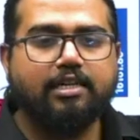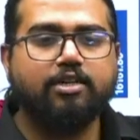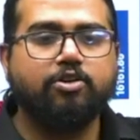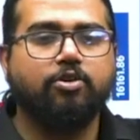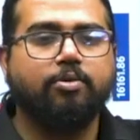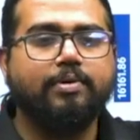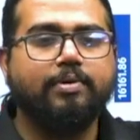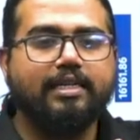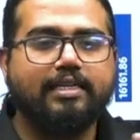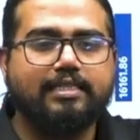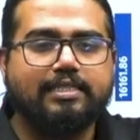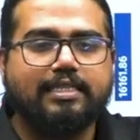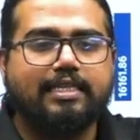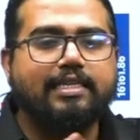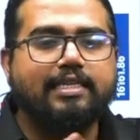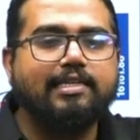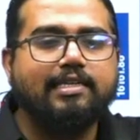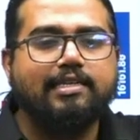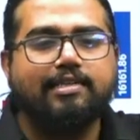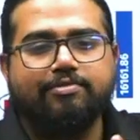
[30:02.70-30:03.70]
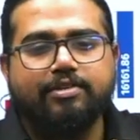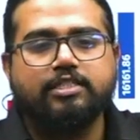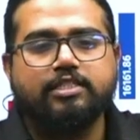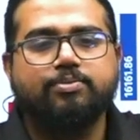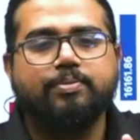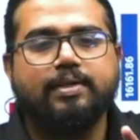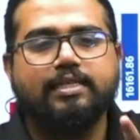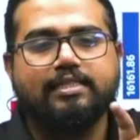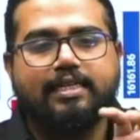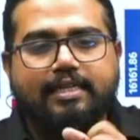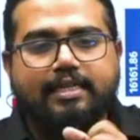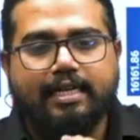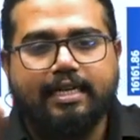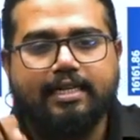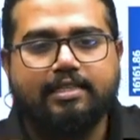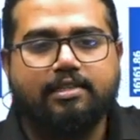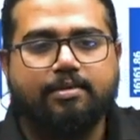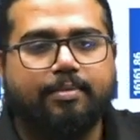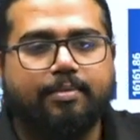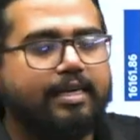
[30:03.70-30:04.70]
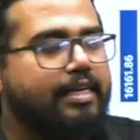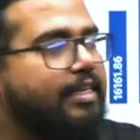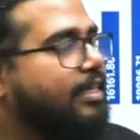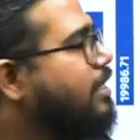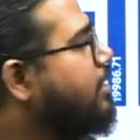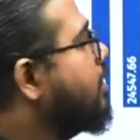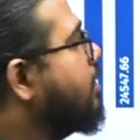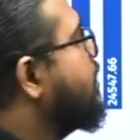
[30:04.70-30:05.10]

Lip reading: economy. Riskier investment, they take the money